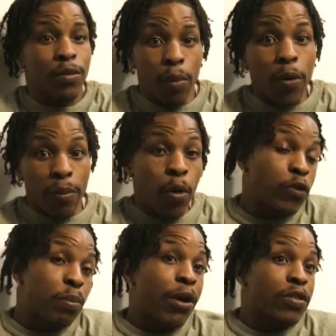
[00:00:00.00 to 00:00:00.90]
But
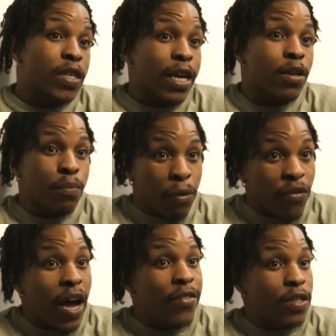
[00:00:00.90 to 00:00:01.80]
most parents that
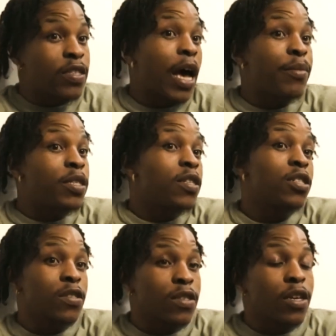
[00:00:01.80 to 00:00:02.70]
provide the time and
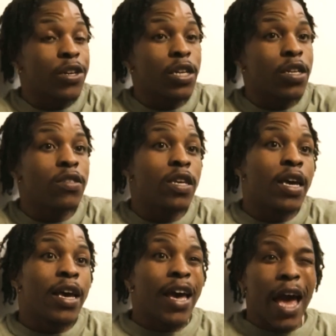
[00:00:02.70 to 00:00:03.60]
attention to their kids
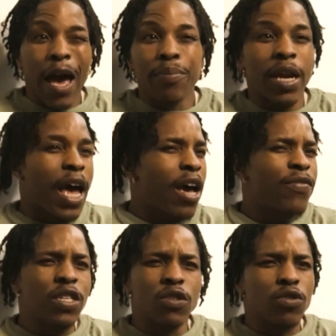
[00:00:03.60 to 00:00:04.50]
happen to have
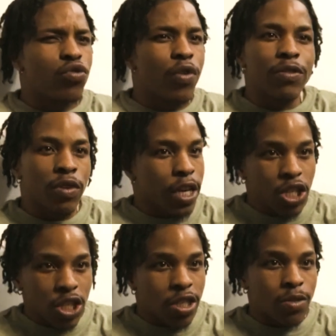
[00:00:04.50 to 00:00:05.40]
these great
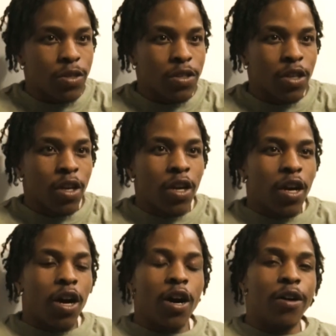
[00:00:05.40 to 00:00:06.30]
relationships.
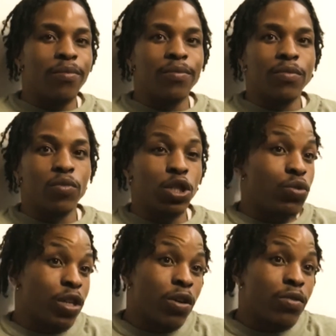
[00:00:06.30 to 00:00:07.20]
When you
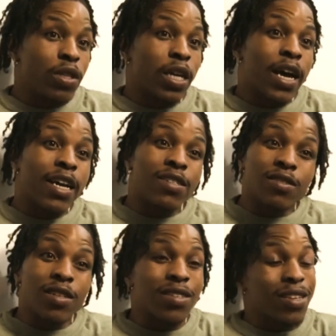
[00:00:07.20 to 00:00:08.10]
don't, it kind
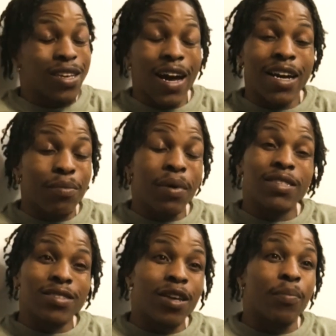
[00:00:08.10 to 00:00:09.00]
of
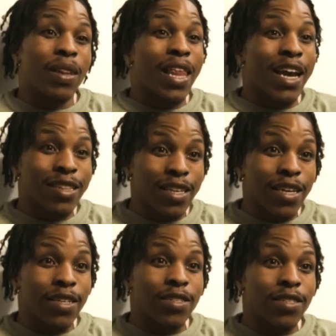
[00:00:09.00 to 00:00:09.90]
messes up a lot of
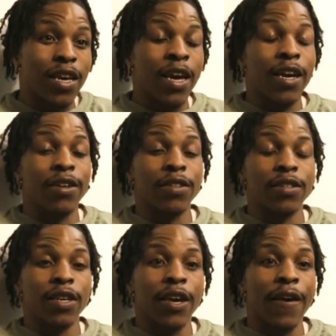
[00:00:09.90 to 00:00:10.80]
things, and
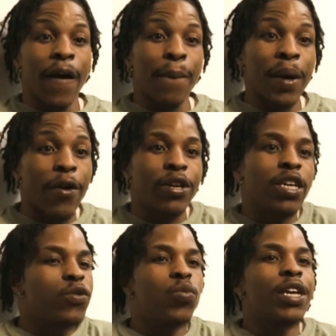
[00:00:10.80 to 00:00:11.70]
a parent
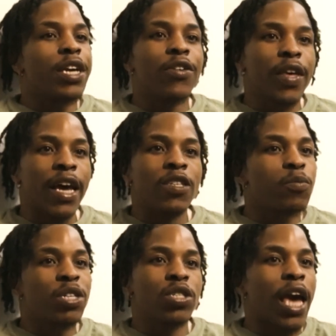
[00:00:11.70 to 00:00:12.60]
doesn't want to hear that,
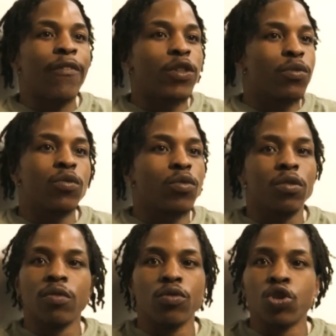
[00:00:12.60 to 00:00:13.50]
especially after
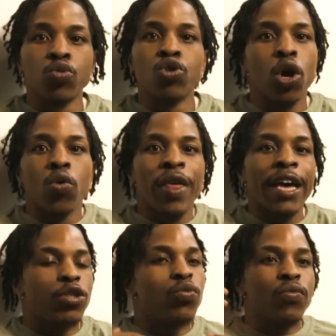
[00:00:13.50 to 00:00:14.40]
you know
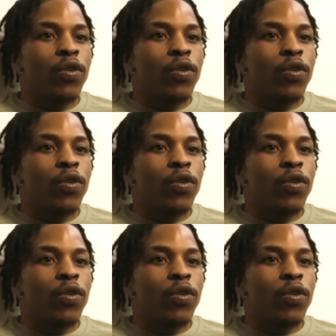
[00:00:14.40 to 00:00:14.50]
that you